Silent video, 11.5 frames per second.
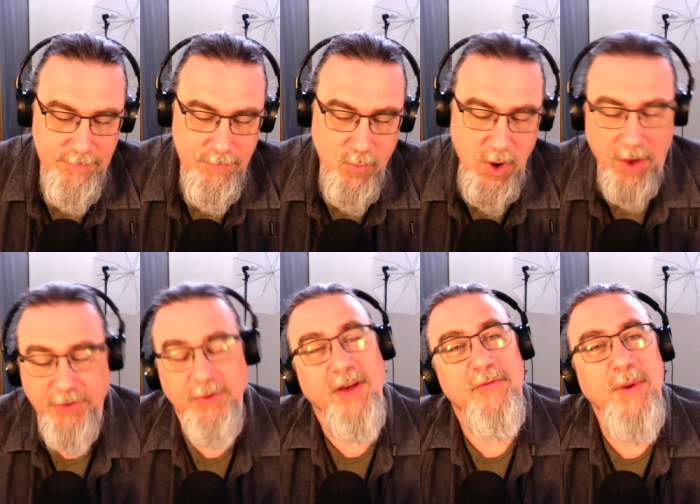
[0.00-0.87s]
We
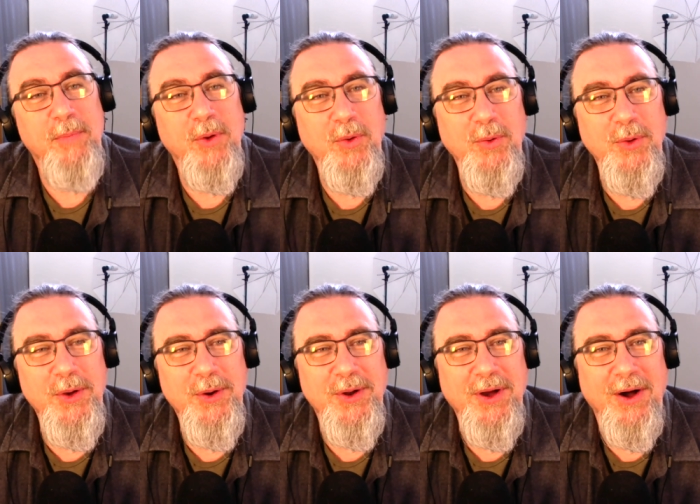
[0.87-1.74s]
also have people who you
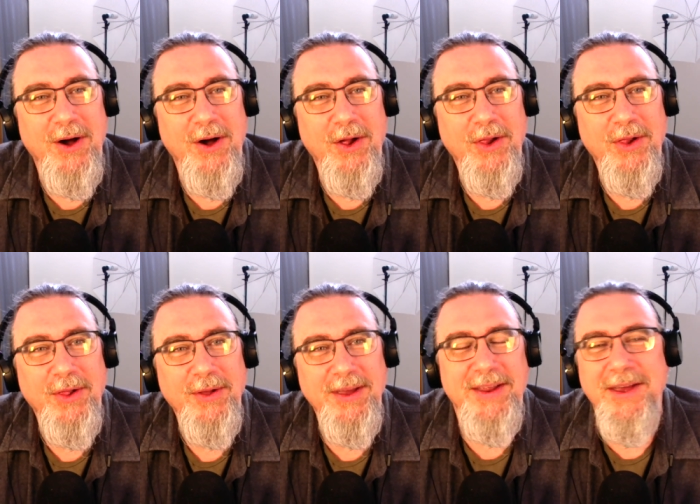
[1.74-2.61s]
could call,
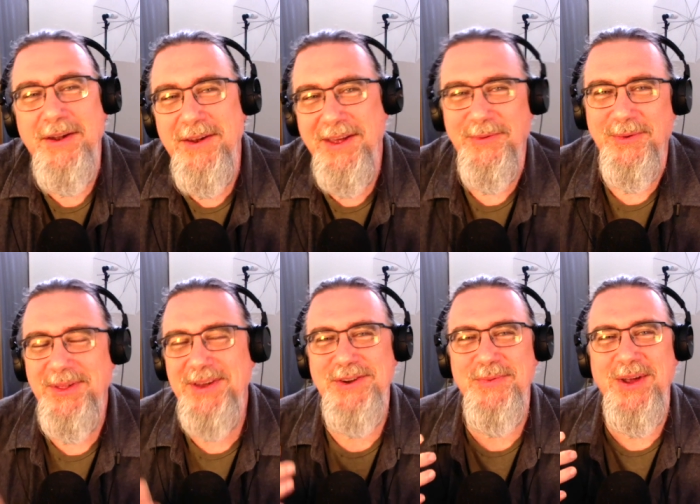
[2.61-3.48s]
in
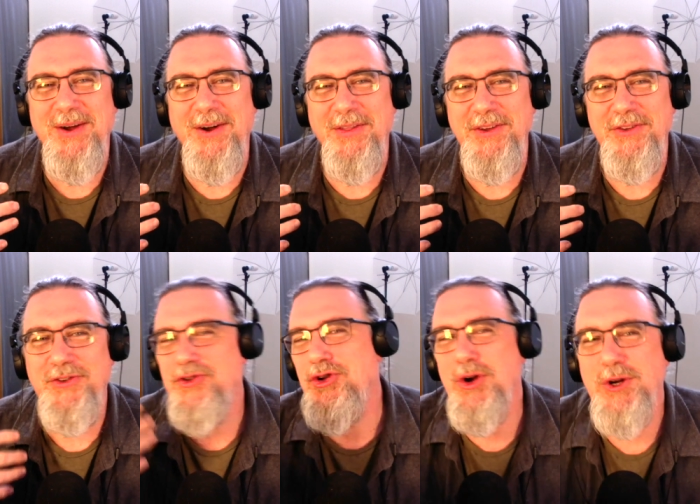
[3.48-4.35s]
religion, we call these
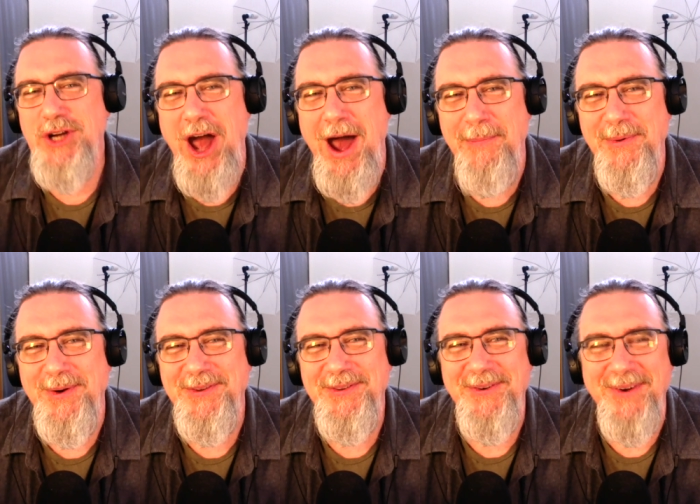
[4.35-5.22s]
church
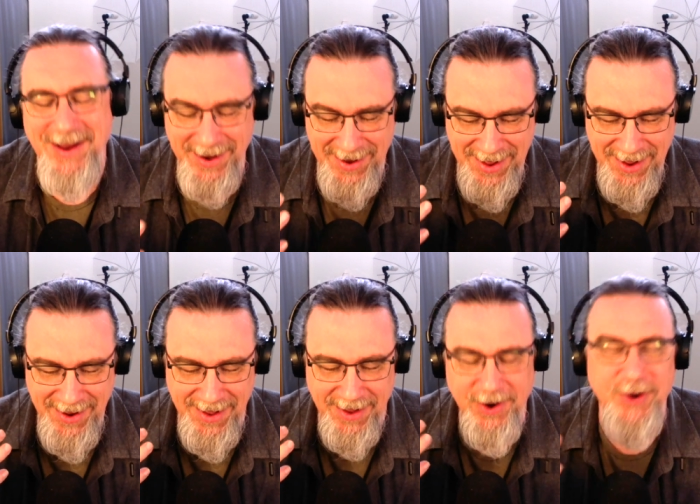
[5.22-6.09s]
hoppers, right?
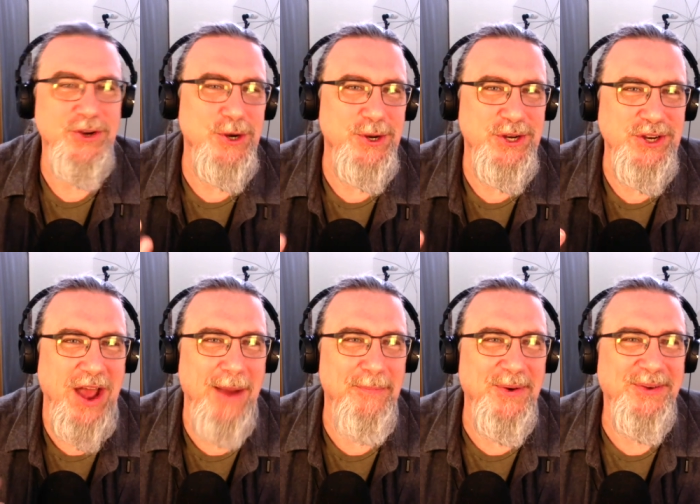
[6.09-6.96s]
Or church
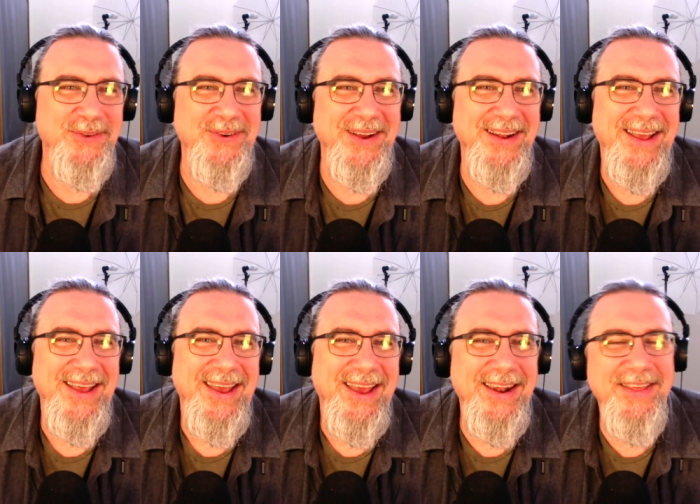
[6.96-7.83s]
shoppers, right?
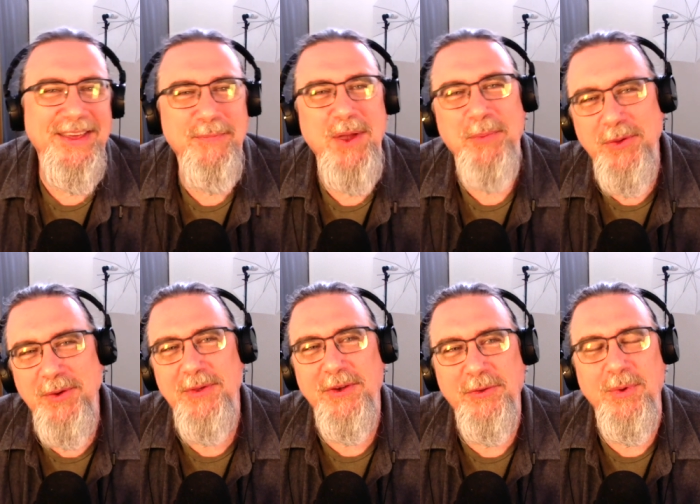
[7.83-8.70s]
And I think people do
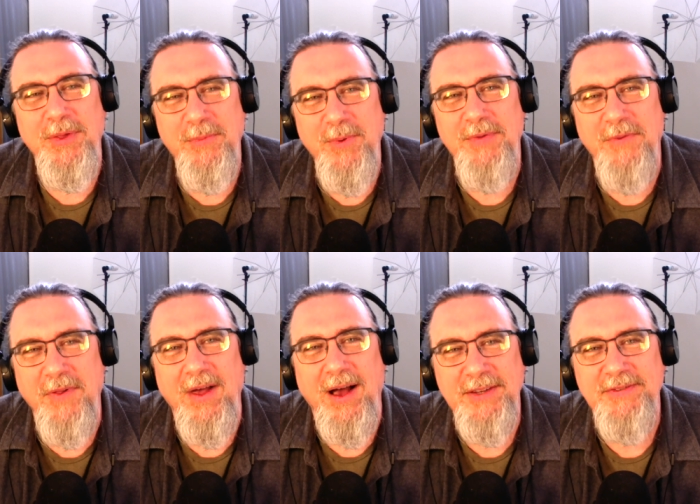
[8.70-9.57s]
this with
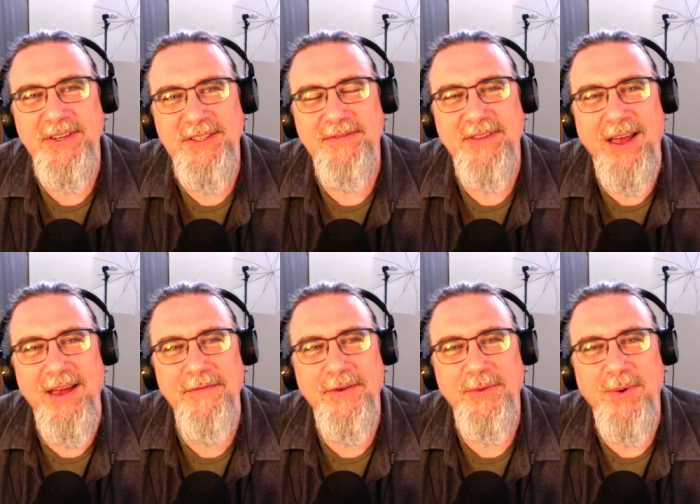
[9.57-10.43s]
philosophies of
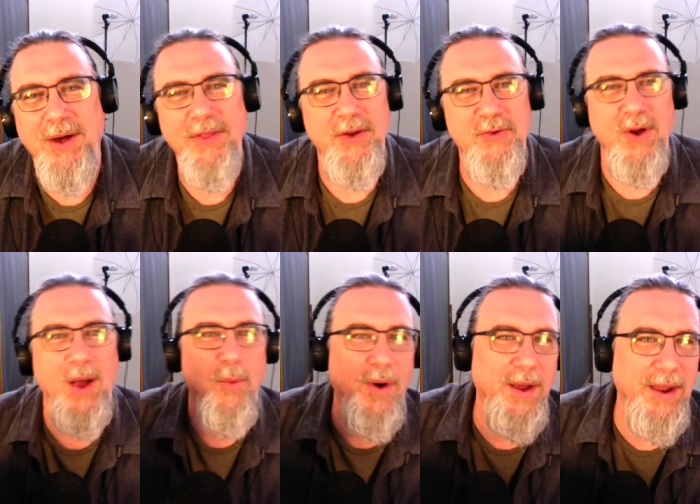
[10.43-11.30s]
life as well. They try
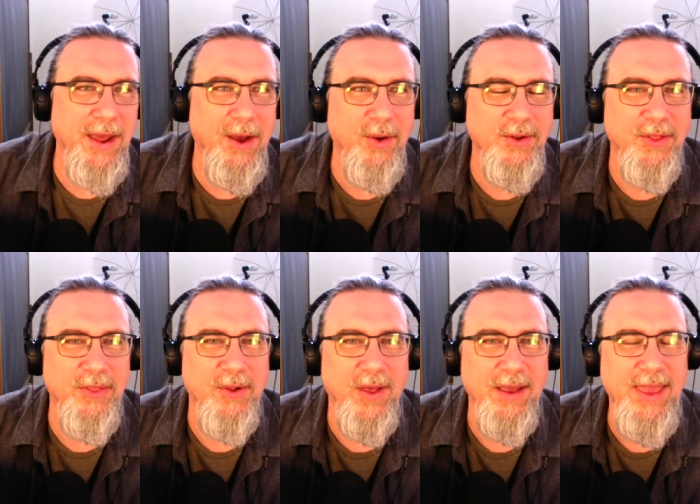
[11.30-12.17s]
one out and
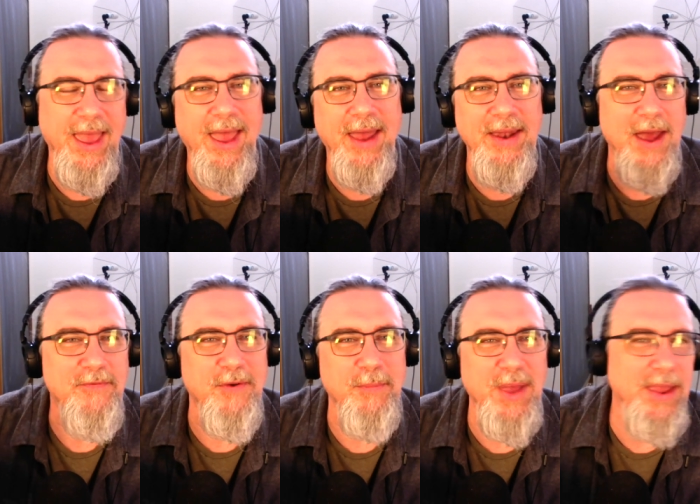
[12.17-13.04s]
they're like, yeah, not
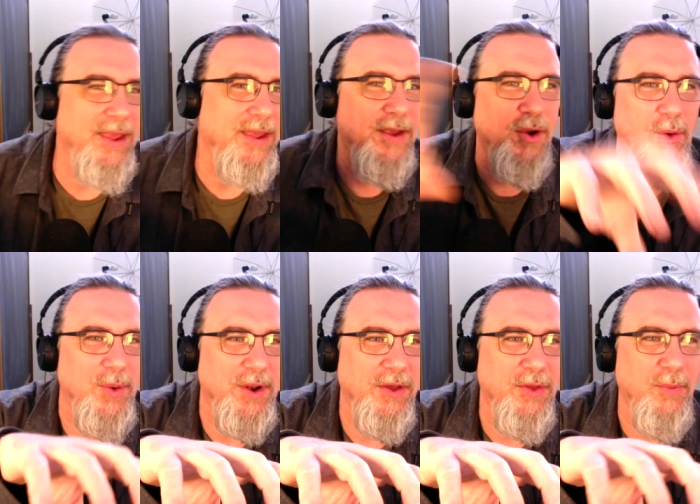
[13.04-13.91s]
for me, go to
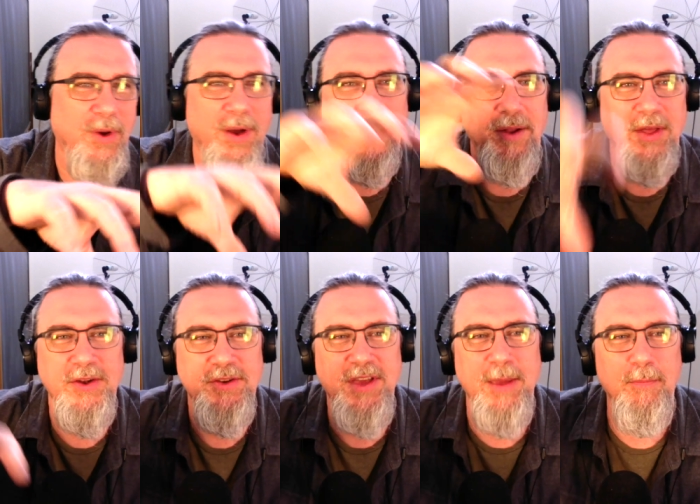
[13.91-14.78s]
another one, and they
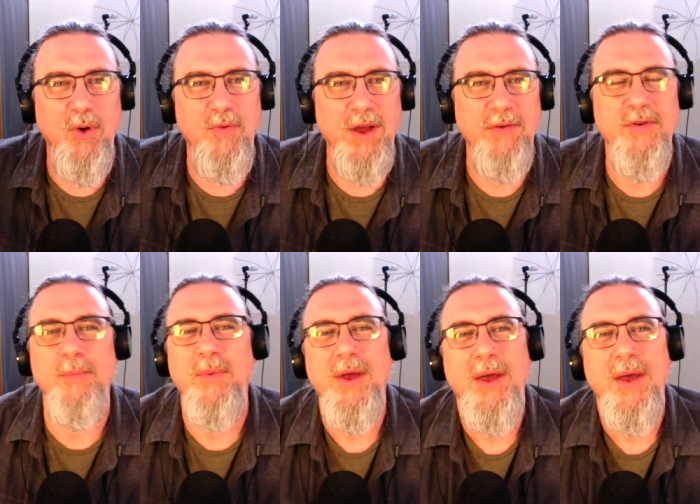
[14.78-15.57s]
just keep moving from